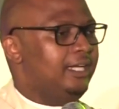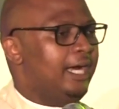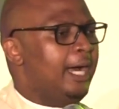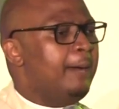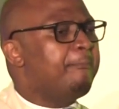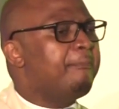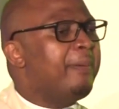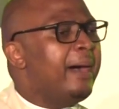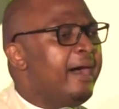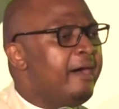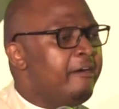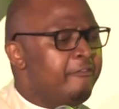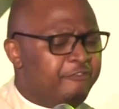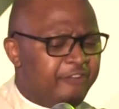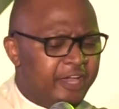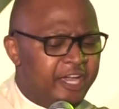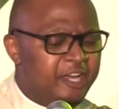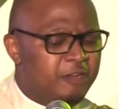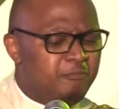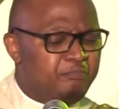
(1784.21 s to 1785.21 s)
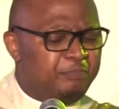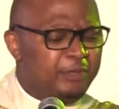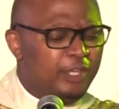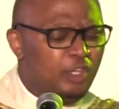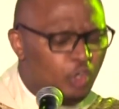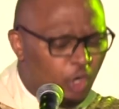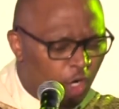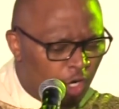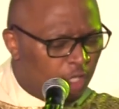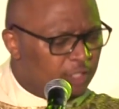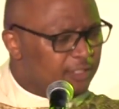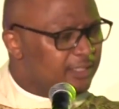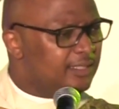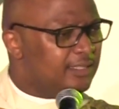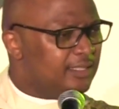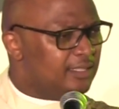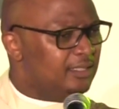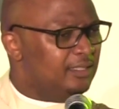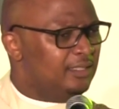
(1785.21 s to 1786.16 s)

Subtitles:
above and beyond